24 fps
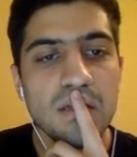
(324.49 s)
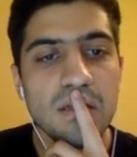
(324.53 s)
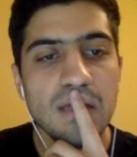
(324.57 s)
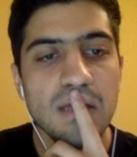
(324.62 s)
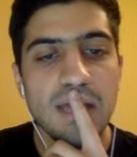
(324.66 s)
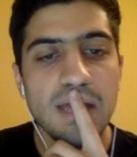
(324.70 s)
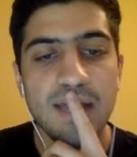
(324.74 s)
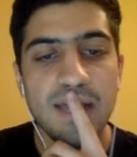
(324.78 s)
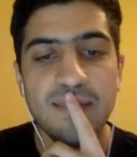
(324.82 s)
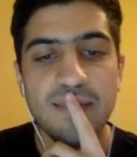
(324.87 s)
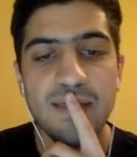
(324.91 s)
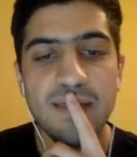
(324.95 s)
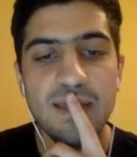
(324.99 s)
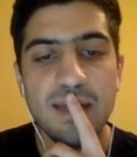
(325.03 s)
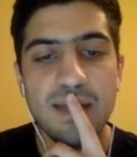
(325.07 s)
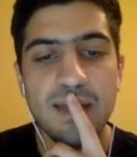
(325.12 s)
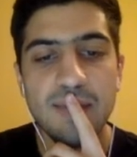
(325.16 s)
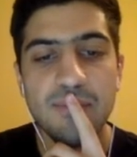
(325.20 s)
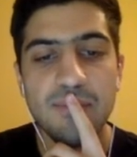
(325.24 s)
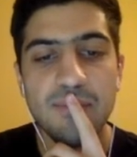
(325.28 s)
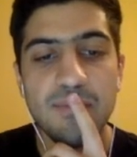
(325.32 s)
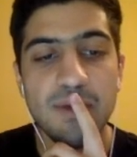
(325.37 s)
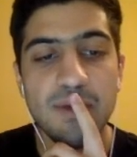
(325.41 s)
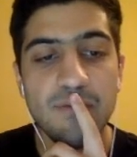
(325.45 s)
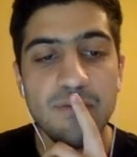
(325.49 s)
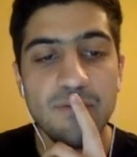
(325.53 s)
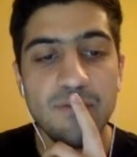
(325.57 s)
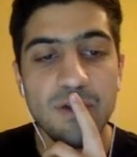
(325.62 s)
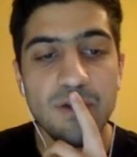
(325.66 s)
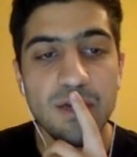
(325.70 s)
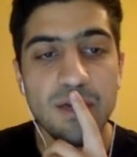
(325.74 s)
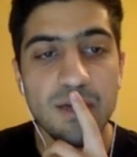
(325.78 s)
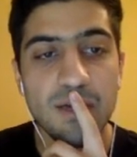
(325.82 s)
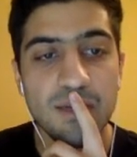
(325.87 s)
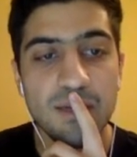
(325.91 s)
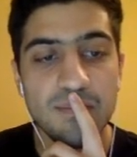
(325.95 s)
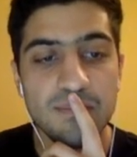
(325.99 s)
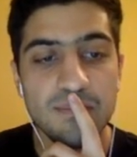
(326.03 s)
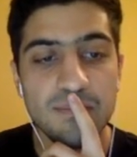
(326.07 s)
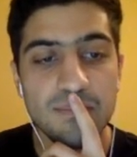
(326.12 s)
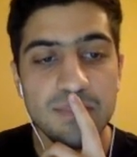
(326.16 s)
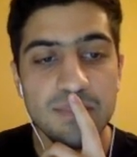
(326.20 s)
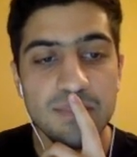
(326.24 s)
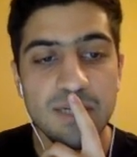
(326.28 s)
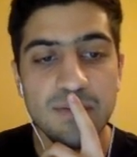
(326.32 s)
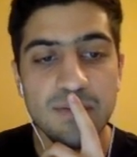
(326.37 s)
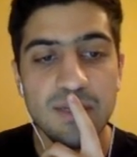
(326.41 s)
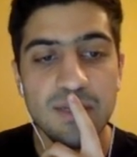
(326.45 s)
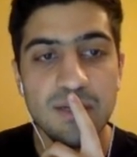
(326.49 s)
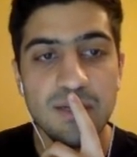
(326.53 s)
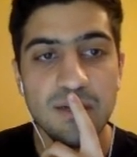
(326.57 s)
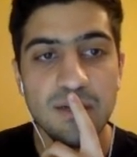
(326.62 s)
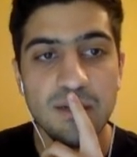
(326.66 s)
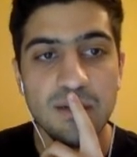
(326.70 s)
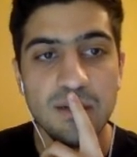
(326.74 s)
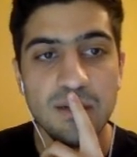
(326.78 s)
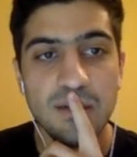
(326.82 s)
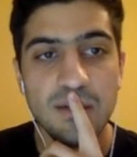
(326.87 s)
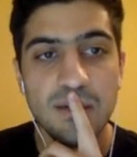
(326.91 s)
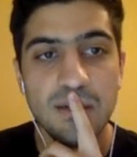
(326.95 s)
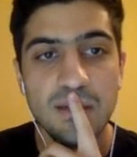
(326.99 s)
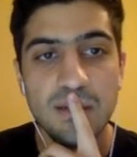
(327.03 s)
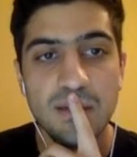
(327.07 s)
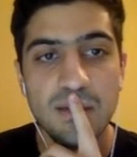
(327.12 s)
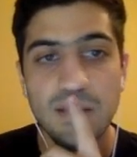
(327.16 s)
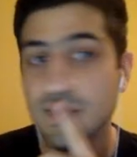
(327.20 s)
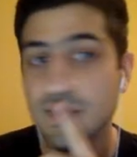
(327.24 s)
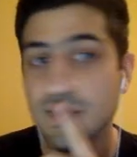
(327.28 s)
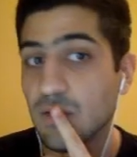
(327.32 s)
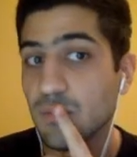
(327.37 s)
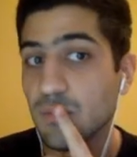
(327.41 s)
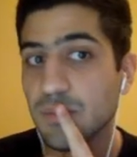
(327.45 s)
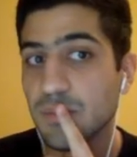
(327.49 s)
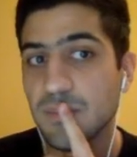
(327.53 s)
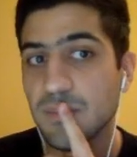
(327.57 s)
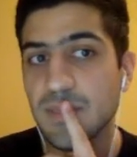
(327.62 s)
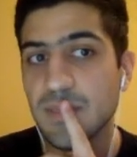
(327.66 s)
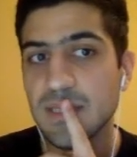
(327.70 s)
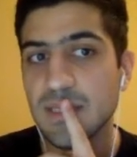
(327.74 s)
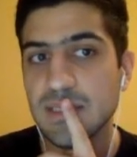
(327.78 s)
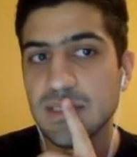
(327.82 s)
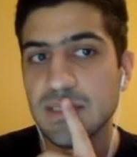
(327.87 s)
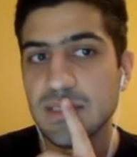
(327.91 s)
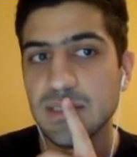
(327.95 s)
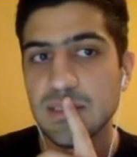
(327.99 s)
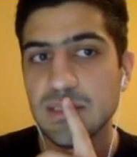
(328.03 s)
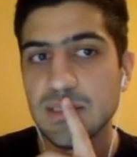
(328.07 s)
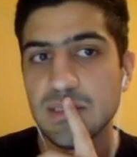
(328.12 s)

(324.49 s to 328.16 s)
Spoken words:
And then I put my rook up down here, and that will be mate,